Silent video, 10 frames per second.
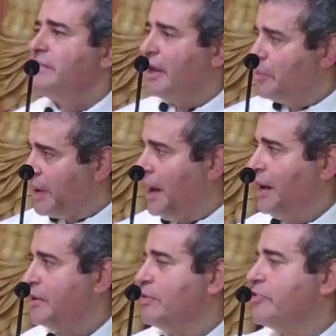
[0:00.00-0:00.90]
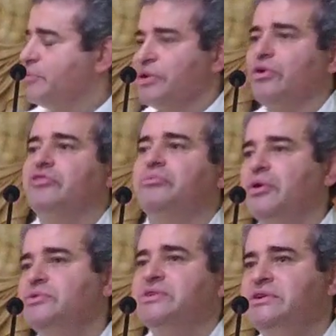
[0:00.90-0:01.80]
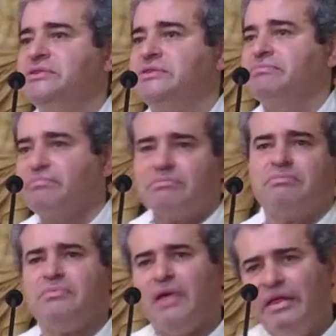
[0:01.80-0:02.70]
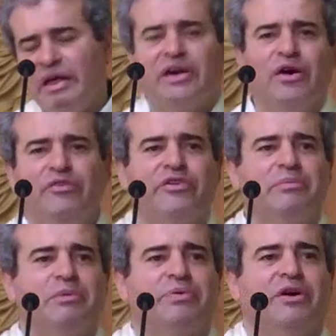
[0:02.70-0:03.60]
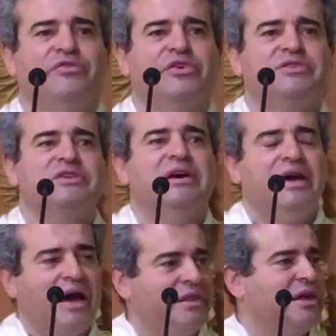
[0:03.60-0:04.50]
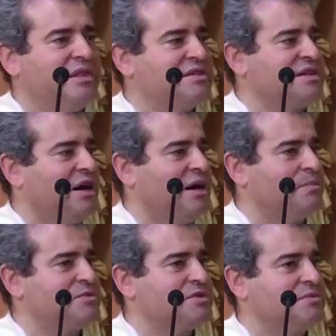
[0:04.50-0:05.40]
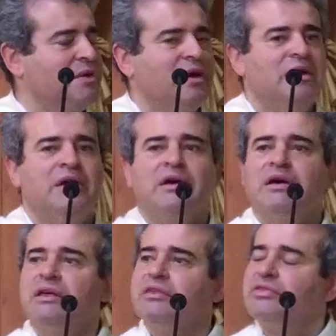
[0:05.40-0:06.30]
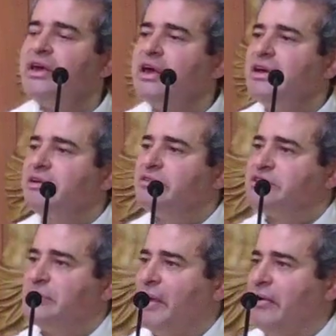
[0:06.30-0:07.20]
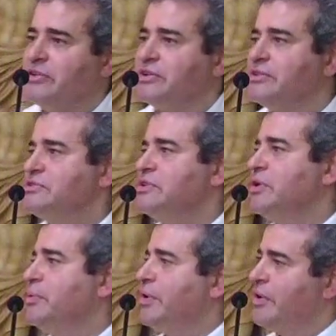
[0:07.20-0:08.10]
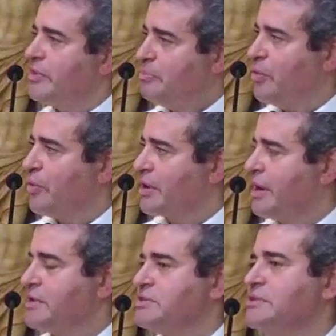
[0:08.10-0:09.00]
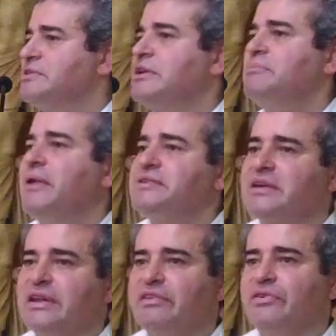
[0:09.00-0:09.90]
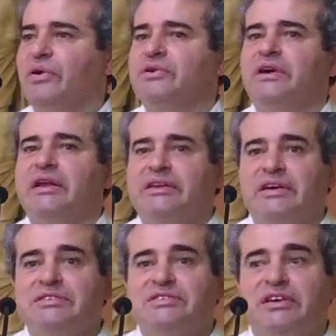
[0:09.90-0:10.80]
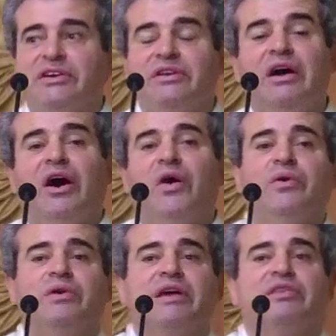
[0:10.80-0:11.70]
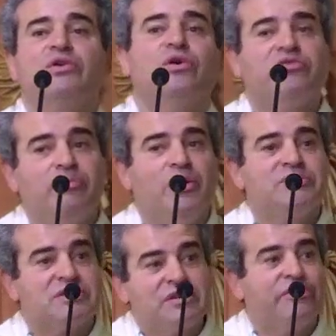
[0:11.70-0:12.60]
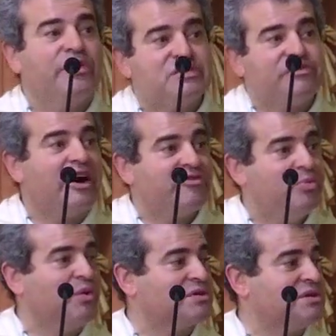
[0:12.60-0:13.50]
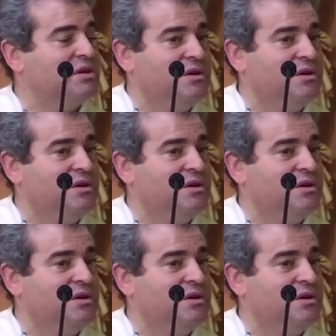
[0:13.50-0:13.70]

they would argue from the law of Moses, and then go from the prophets, and then the Psalms. The Samaritans, who were the poorer cousin, basically thought and considered only the law of Moses. The first five books,